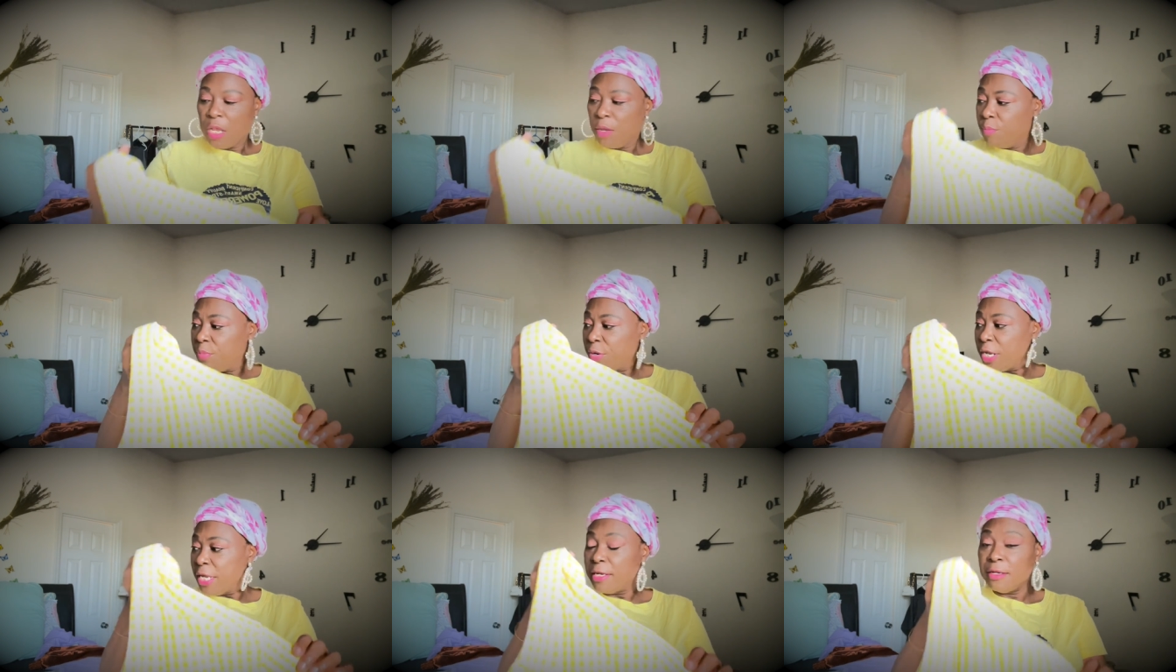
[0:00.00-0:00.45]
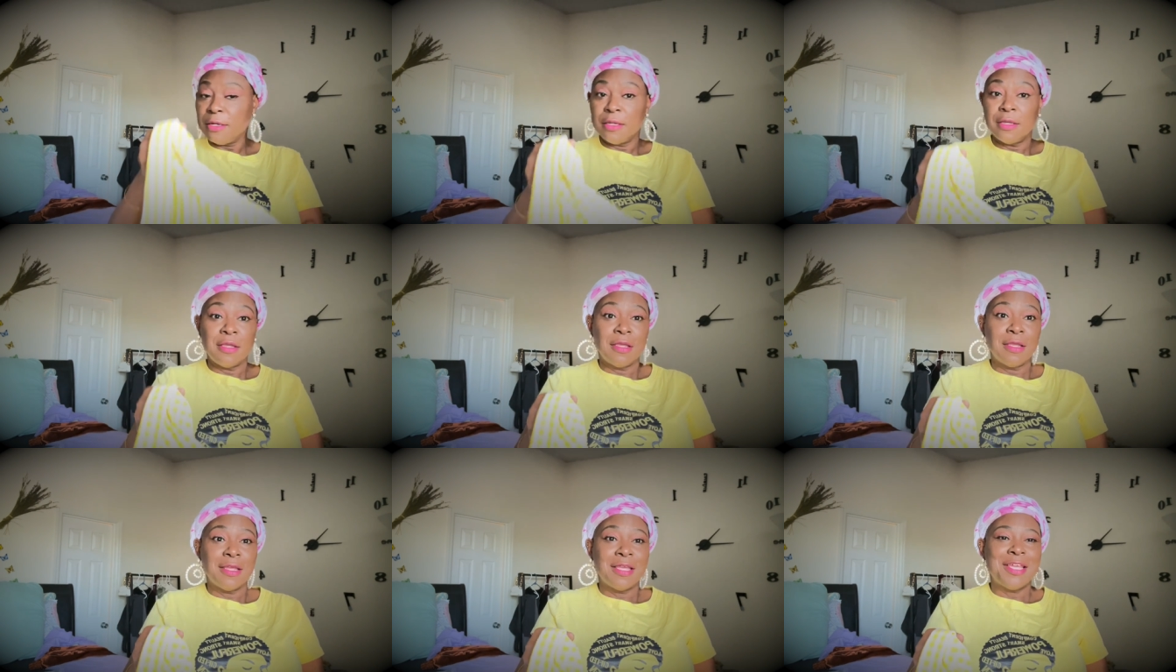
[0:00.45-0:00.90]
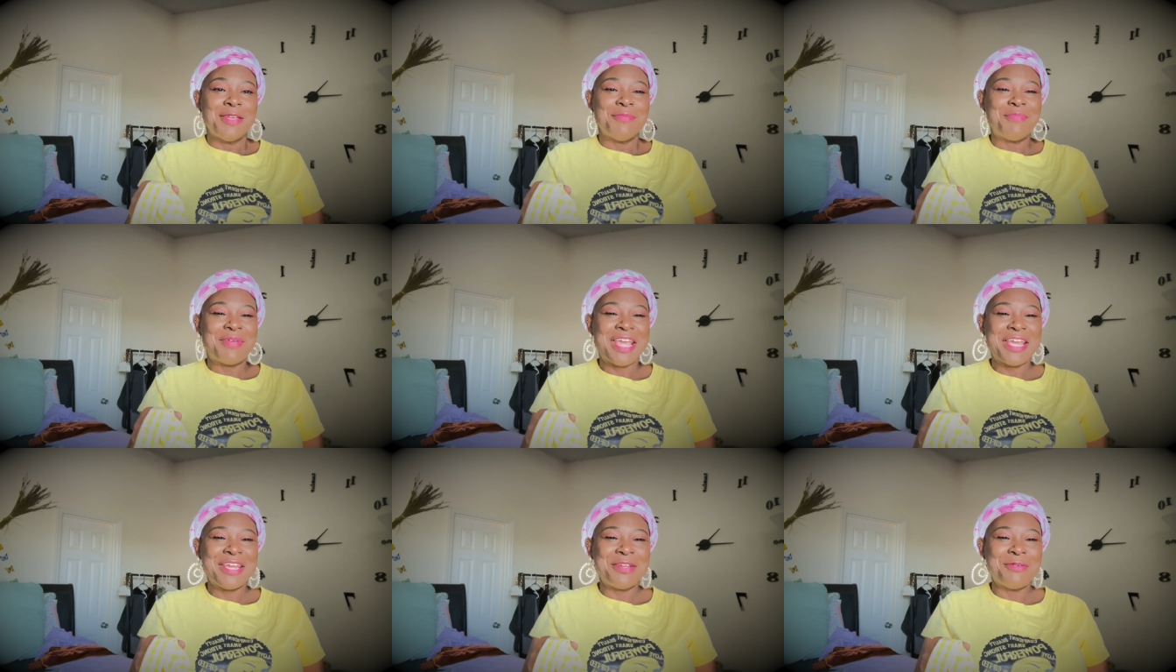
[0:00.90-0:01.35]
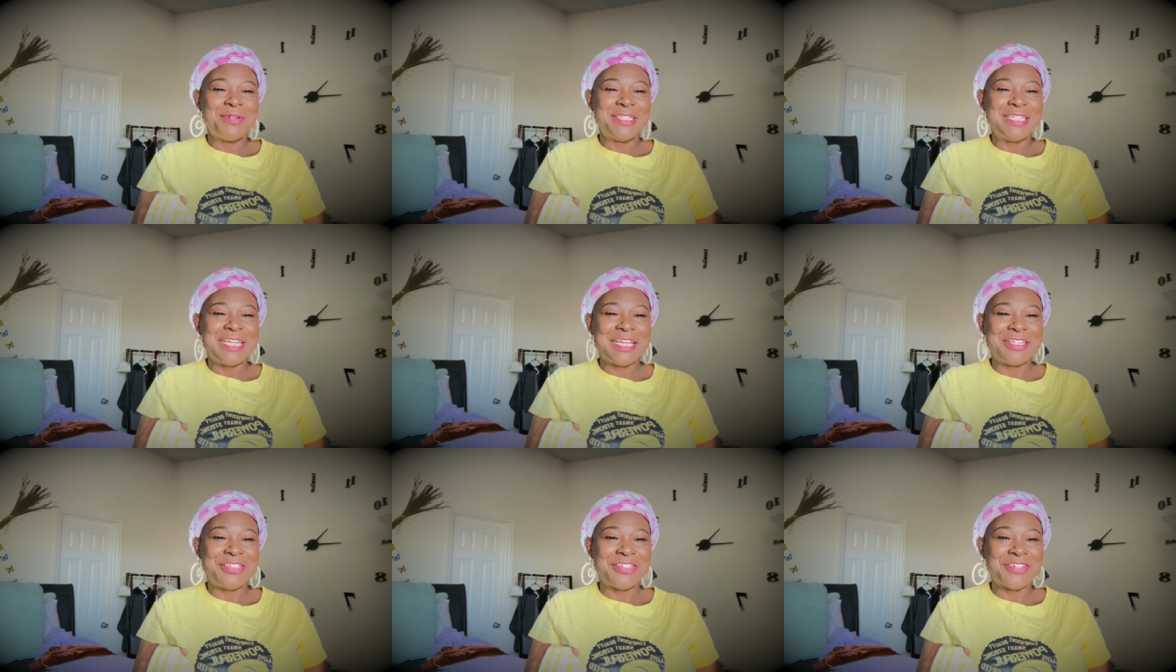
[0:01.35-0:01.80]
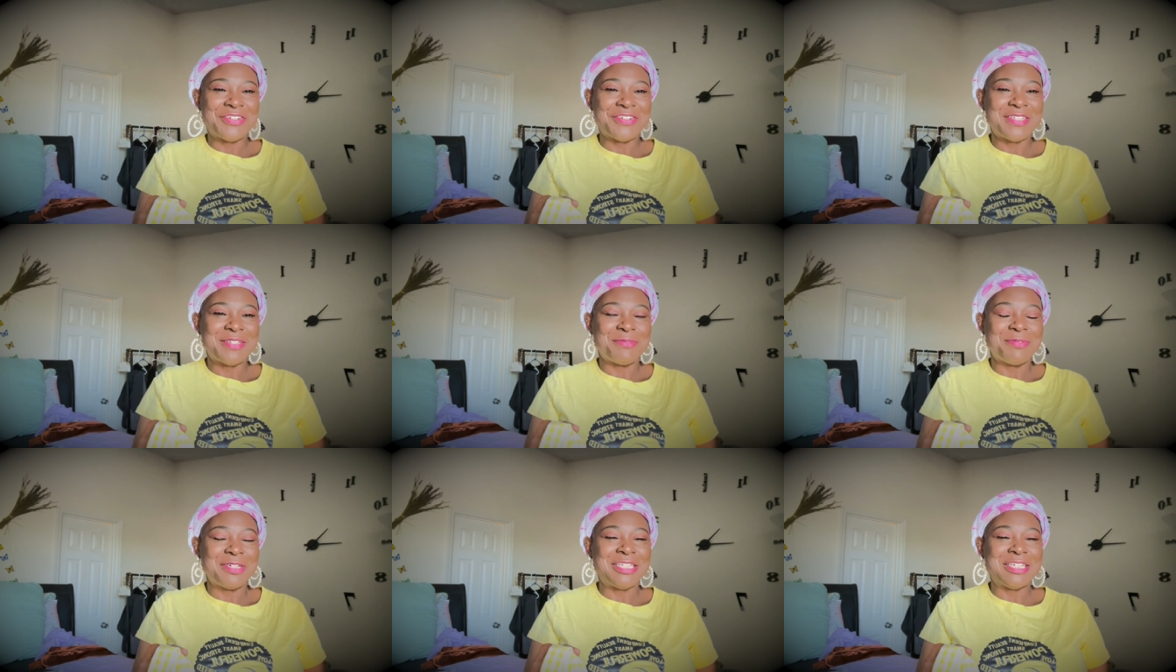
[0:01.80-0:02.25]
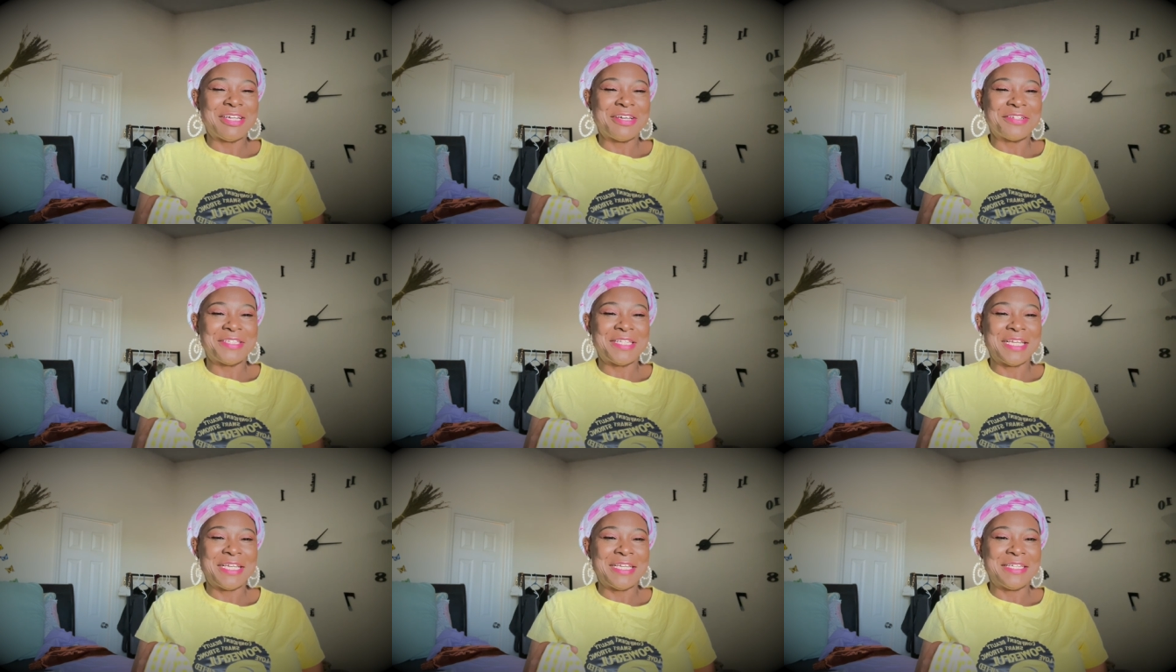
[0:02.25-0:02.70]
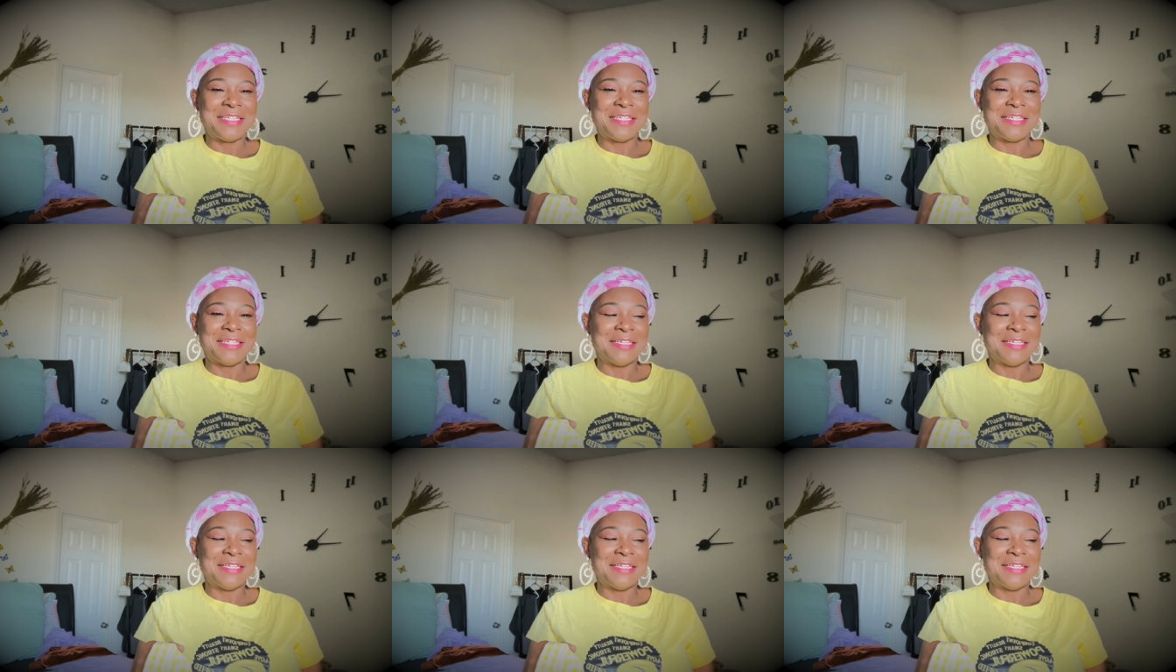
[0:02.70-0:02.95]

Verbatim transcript: But pairing it with that jersey, what y'all think?